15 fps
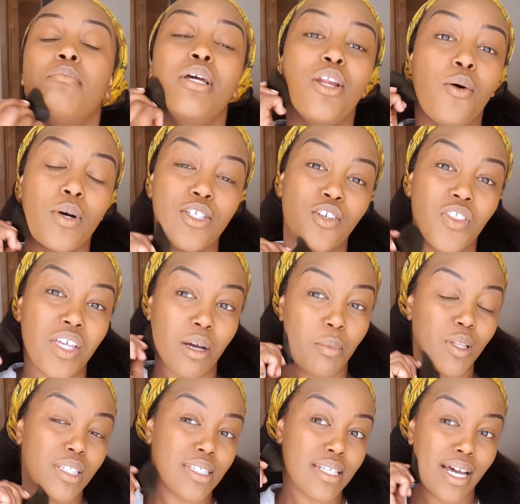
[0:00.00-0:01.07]
Know what you think
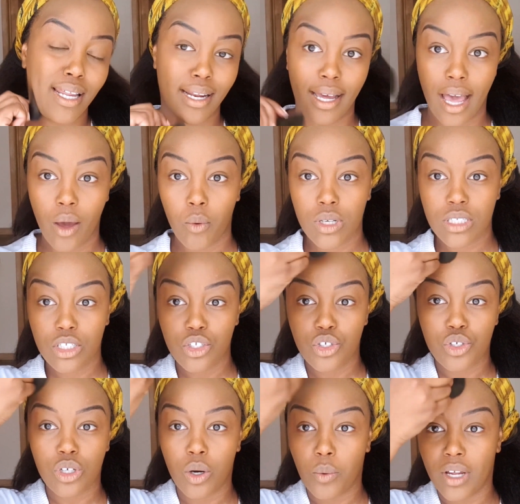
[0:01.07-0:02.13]
about this color. I wasn't
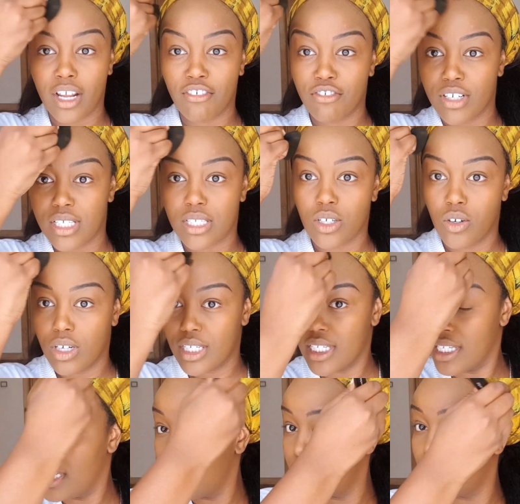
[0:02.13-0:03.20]
sure when I first got
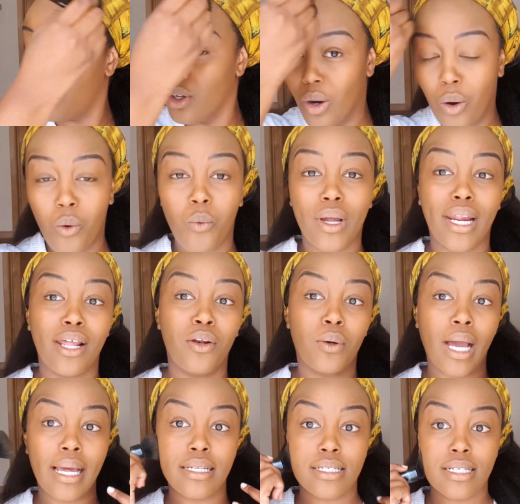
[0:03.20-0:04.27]
it, though when I look
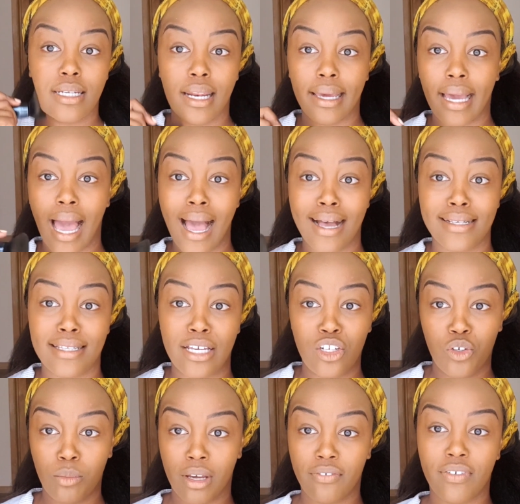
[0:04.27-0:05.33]
at it, like as I
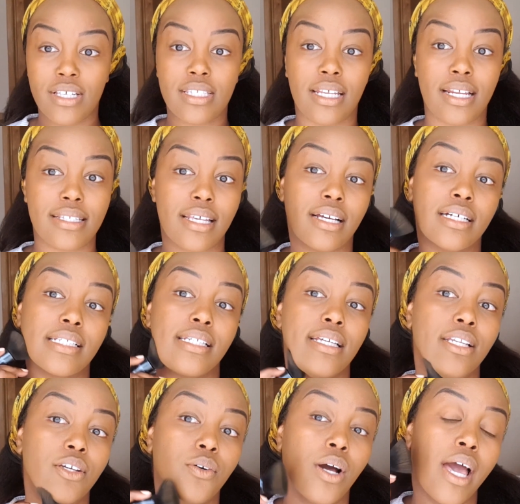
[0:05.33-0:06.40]
do my face and as I
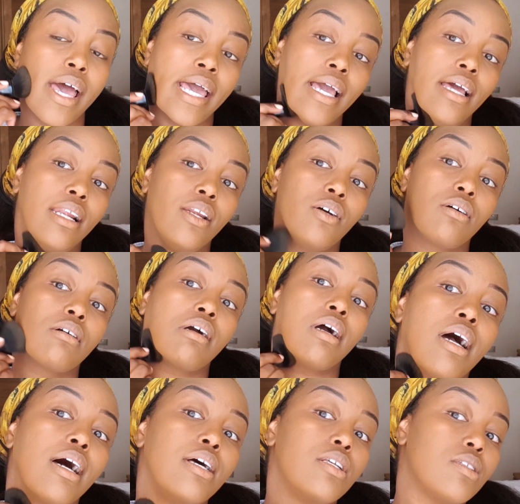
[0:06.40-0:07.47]
continue and look
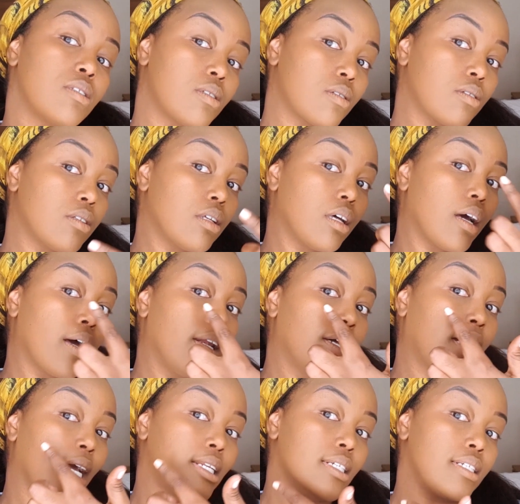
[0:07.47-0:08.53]

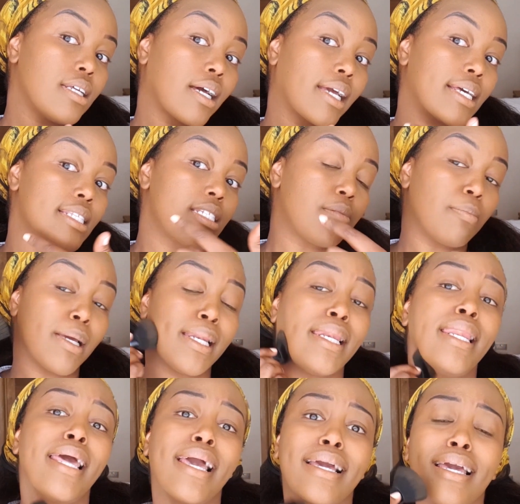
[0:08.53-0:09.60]
at it against my
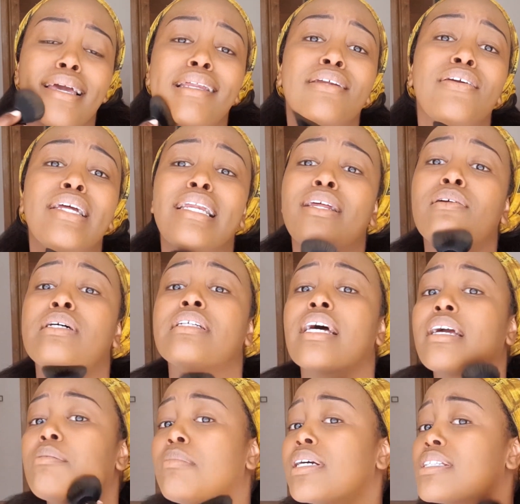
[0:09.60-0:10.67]
neck, it really looks
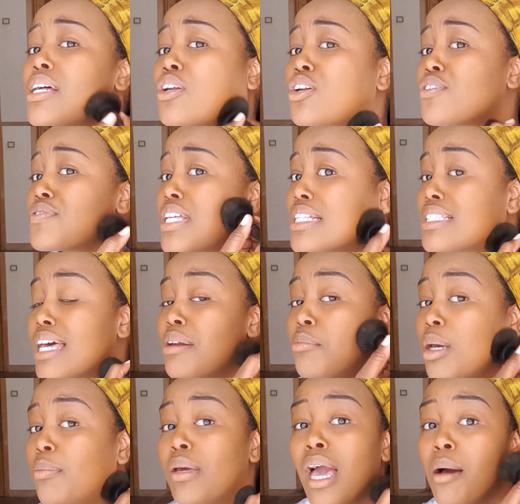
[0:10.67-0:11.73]
like it makes a lot of sense. And
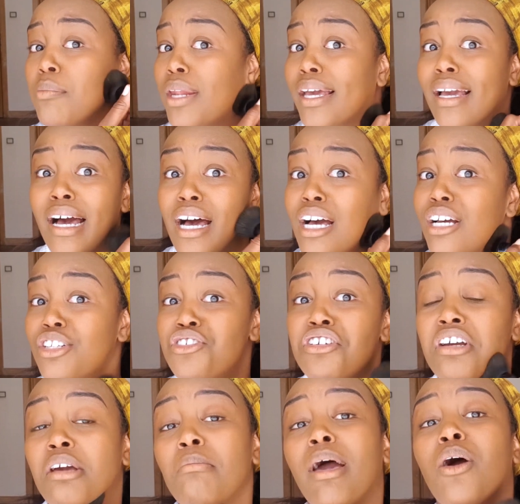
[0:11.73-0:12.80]
maybe I'm like
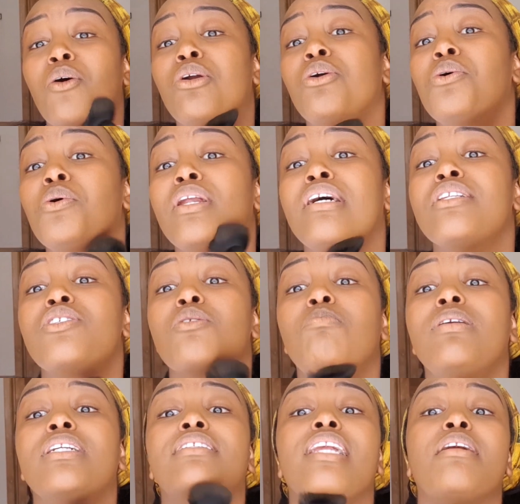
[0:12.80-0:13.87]
drinking my own Kool-Aid, so
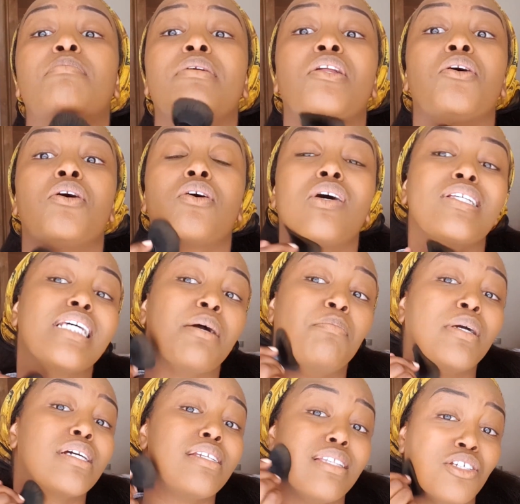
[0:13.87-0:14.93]
please let me know, because I
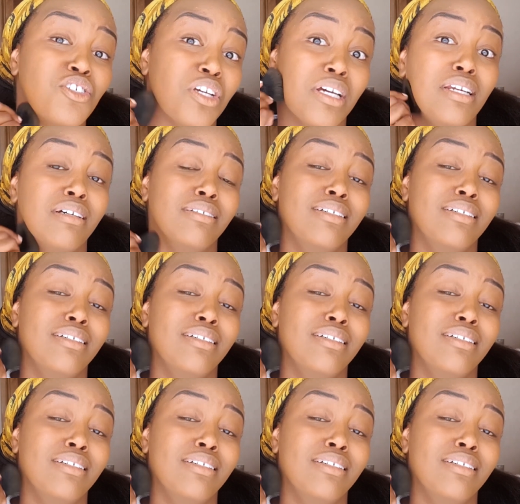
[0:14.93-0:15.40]
picked this shade.